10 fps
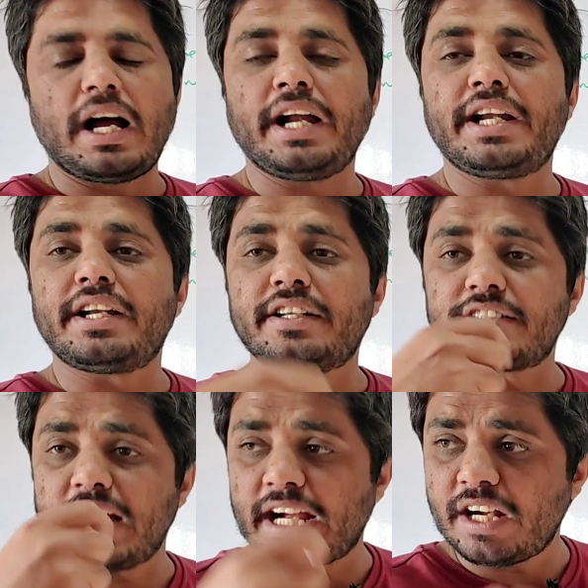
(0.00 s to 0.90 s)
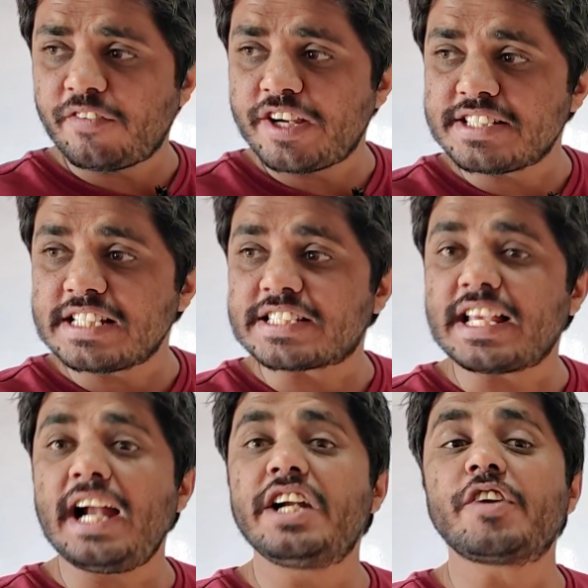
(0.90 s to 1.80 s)
and second phase is
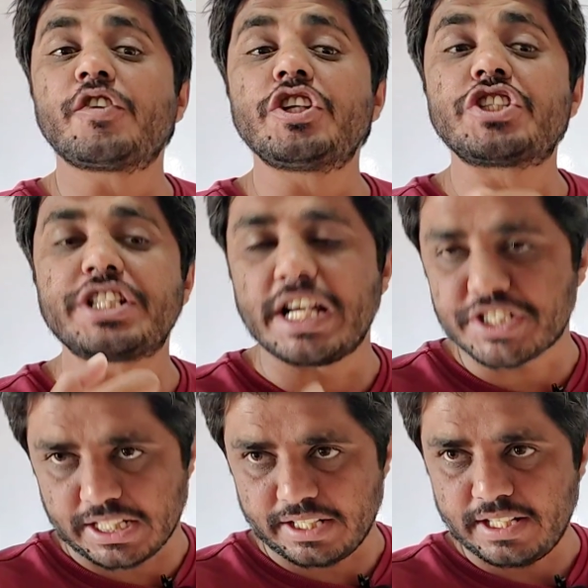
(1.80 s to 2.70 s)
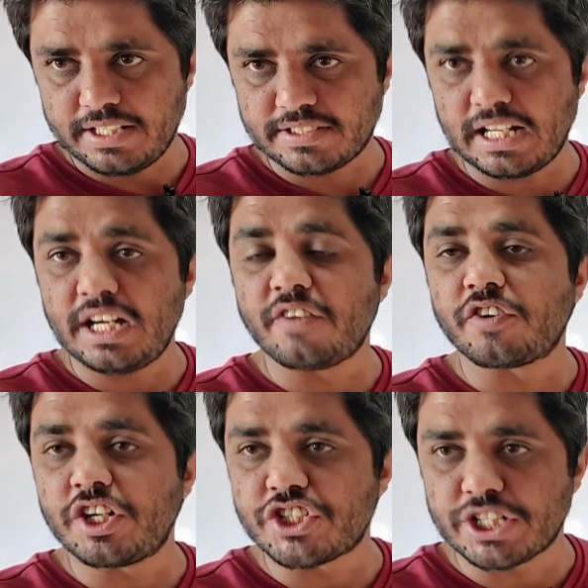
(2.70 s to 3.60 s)
cell differentiation. Cell
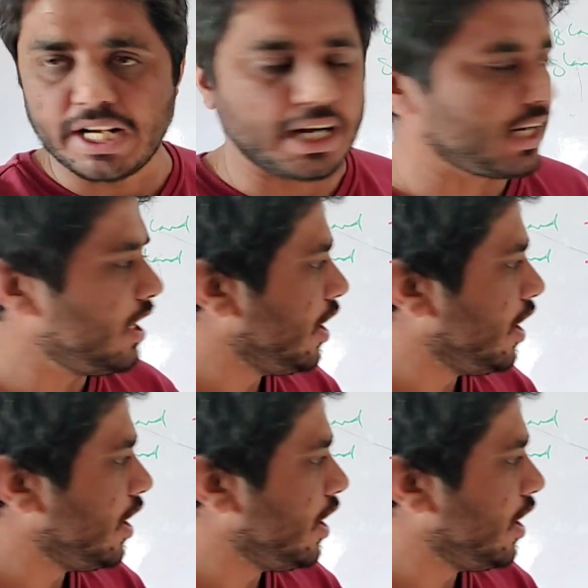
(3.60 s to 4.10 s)
differentiate.